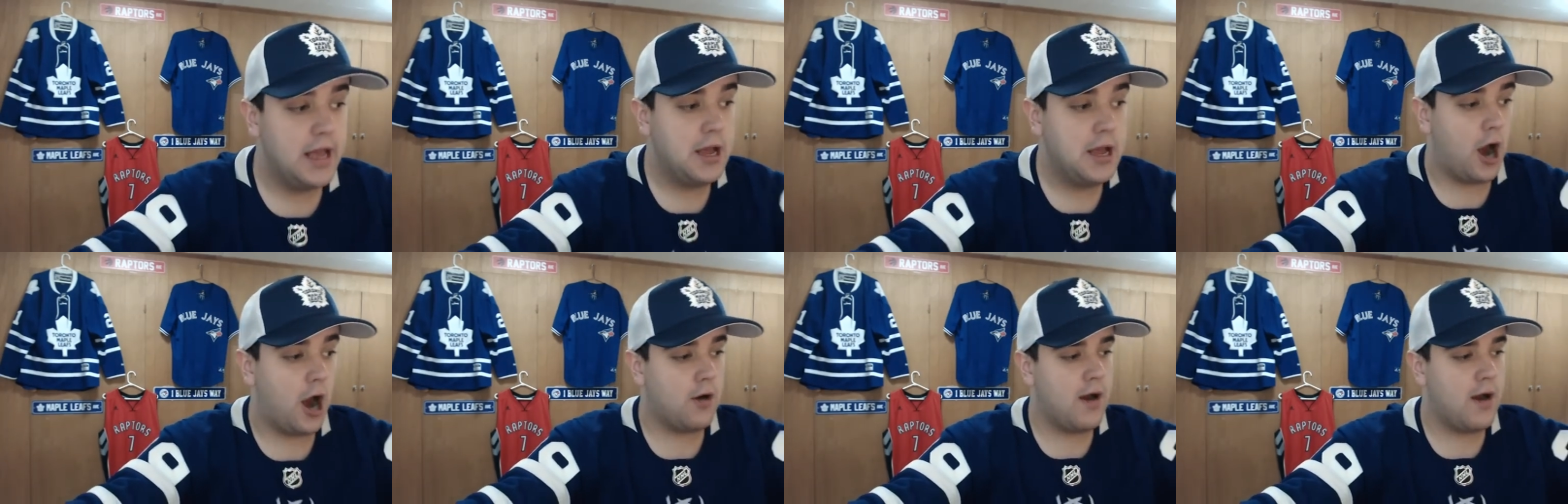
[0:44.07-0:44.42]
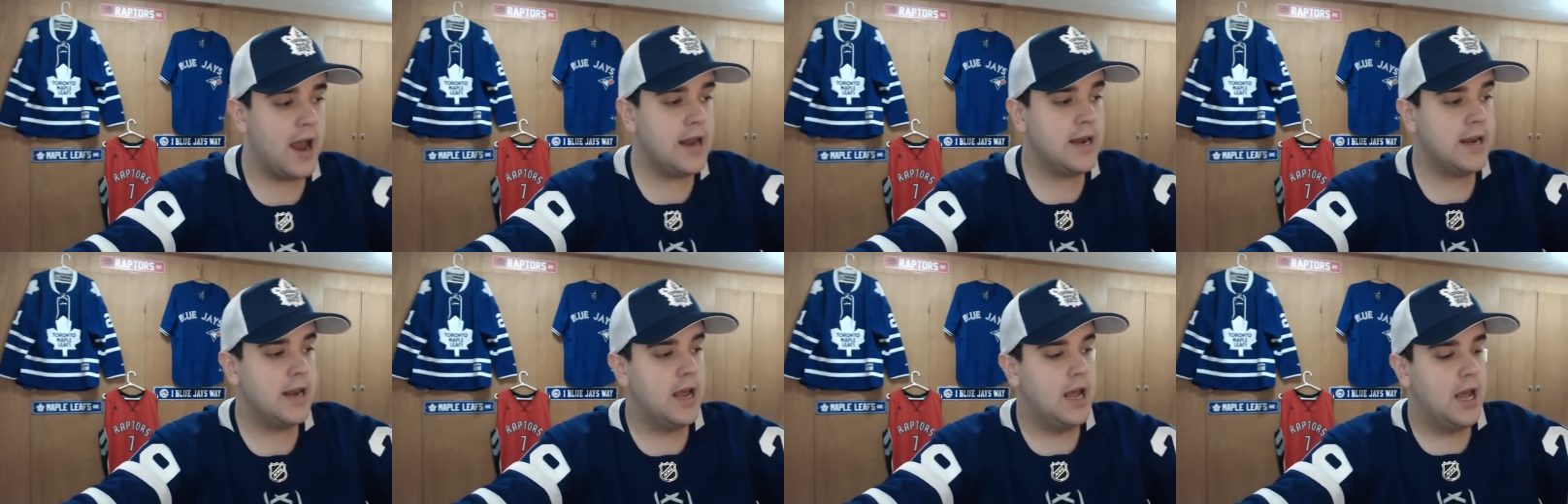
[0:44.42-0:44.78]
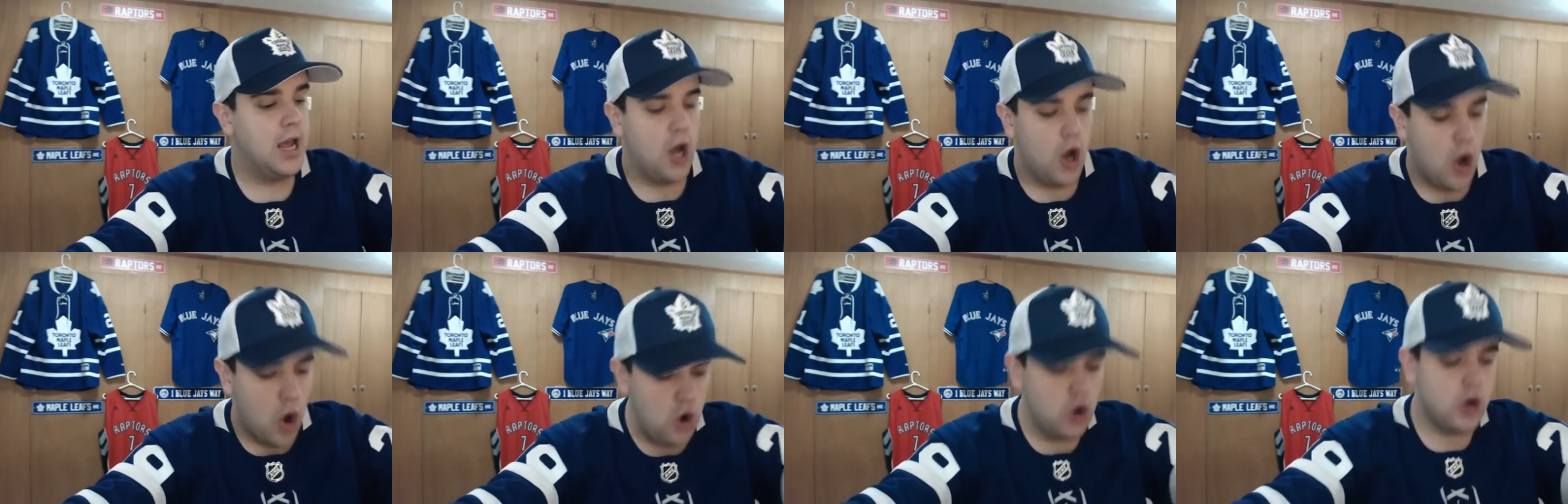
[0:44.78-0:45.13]
All right?
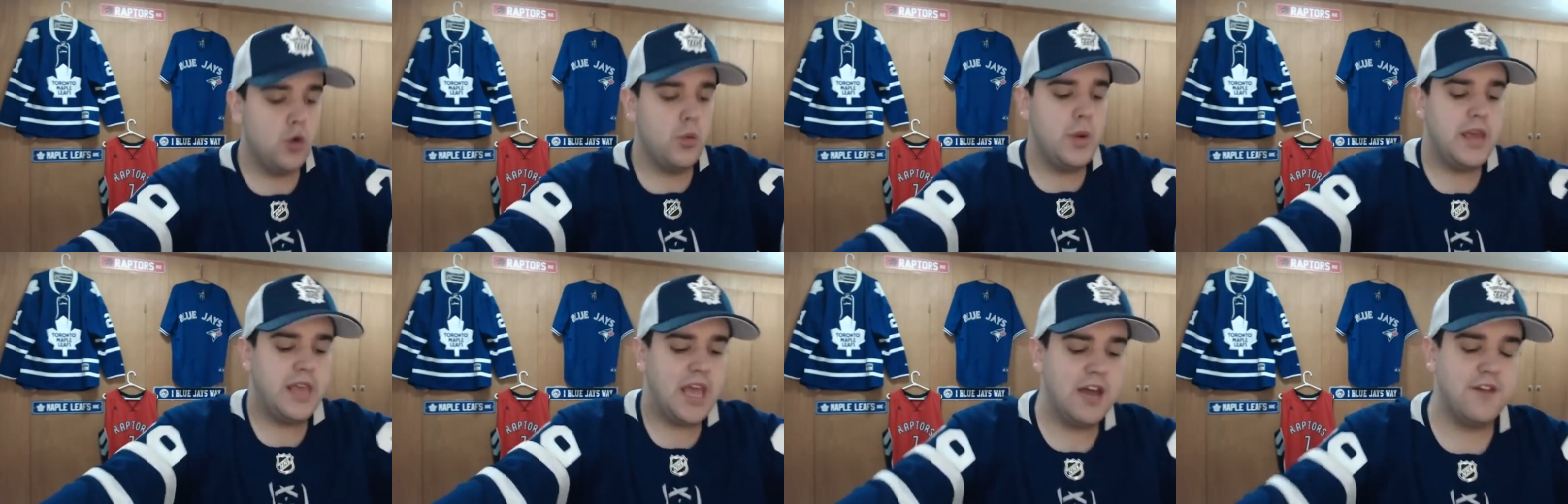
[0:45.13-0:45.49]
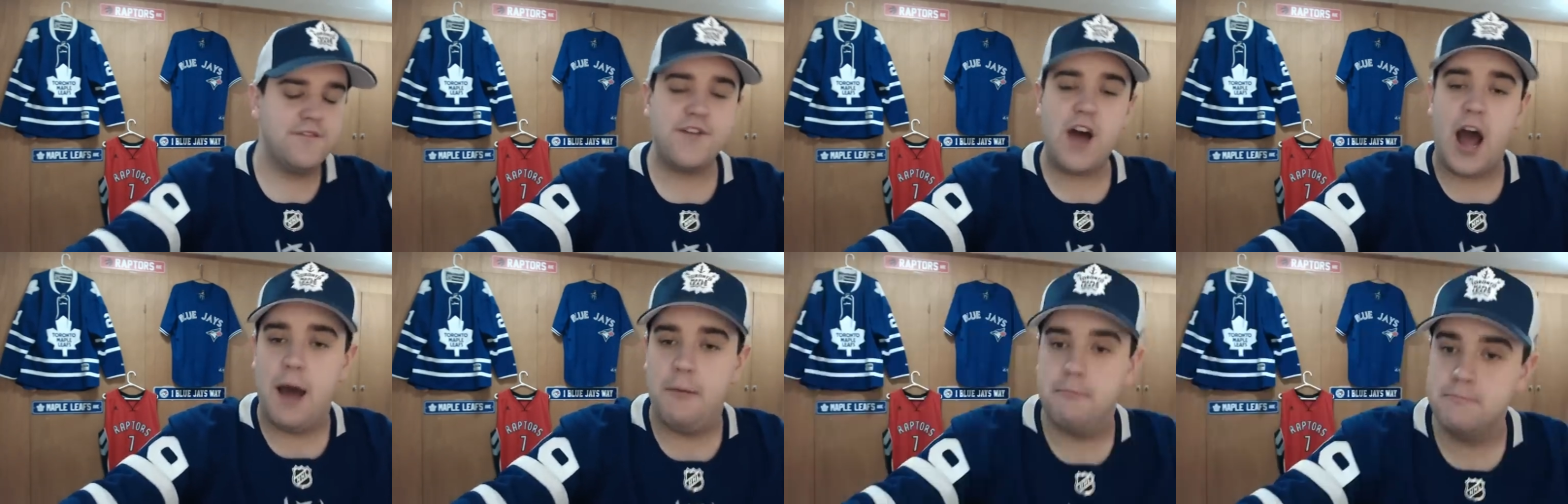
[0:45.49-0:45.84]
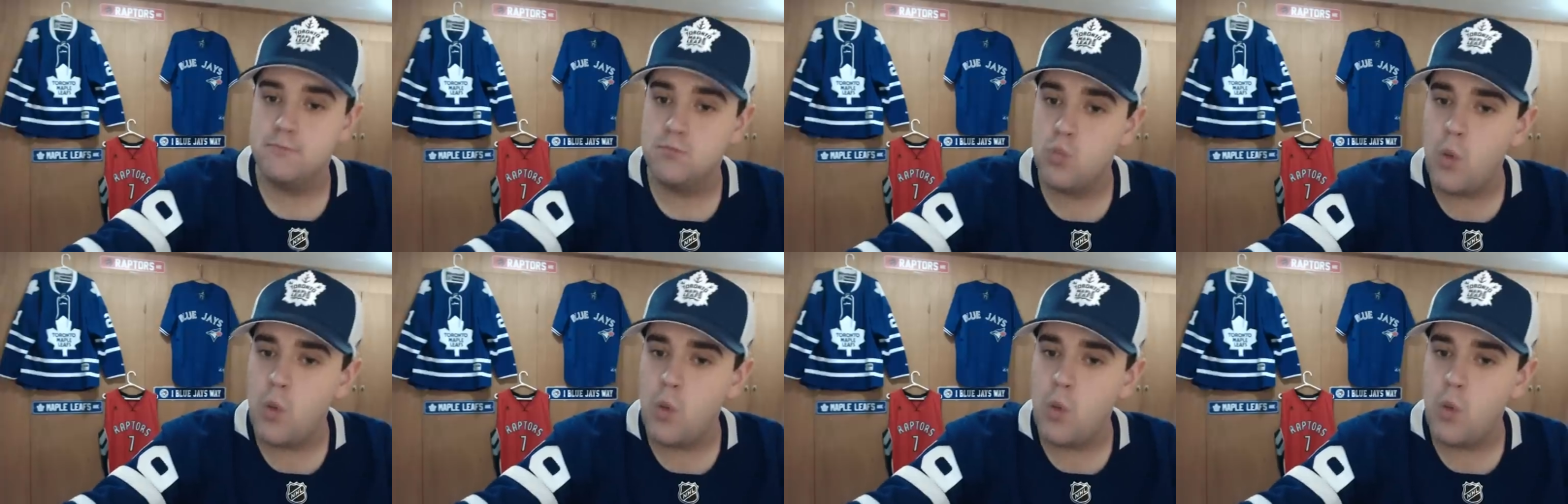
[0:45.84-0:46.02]
Who do we give up?